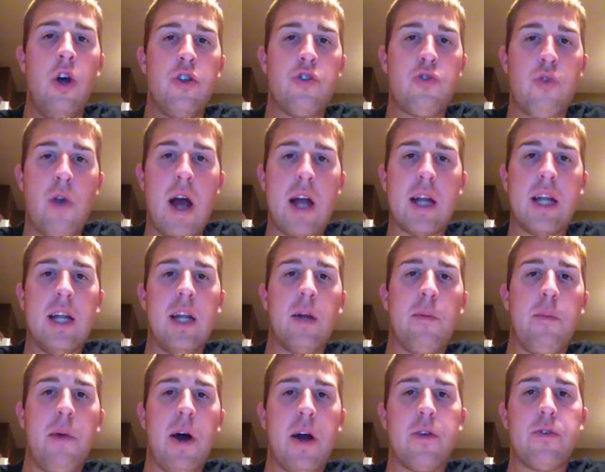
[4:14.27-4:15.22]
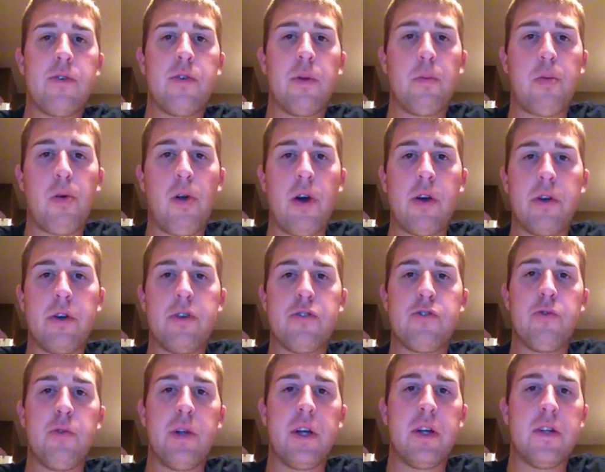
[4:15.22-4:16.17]
tracking and monitoring progress,
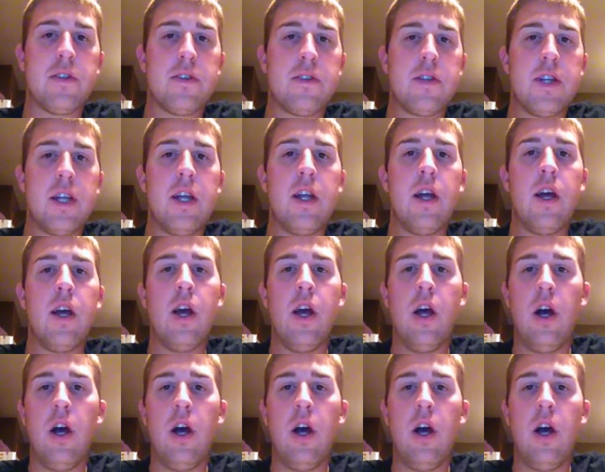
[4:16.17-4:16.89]
so we can see,